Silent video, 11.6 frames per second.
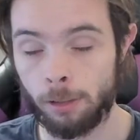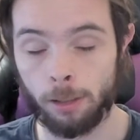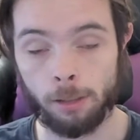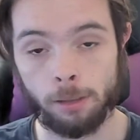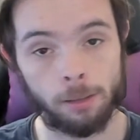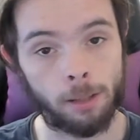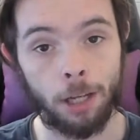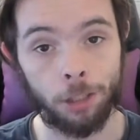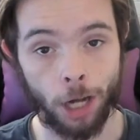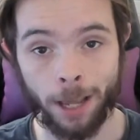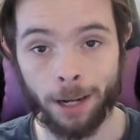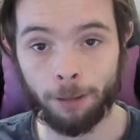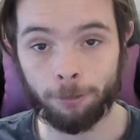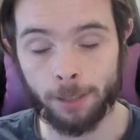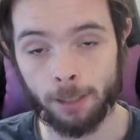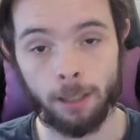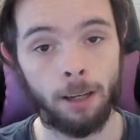slash
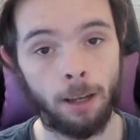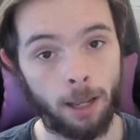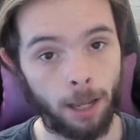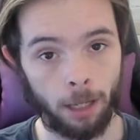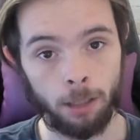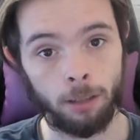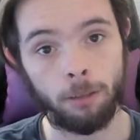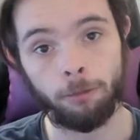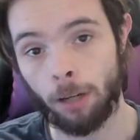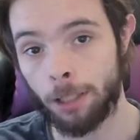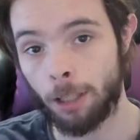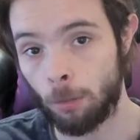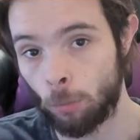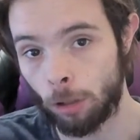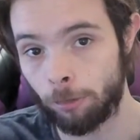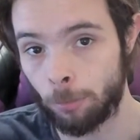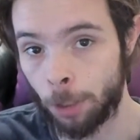NFT and find out more
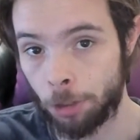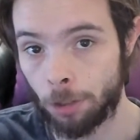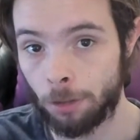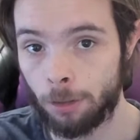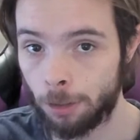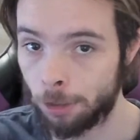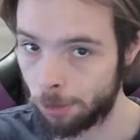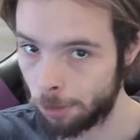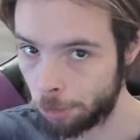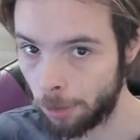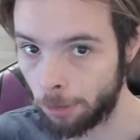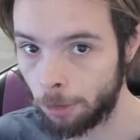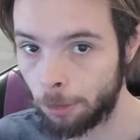information. Here's the trailer.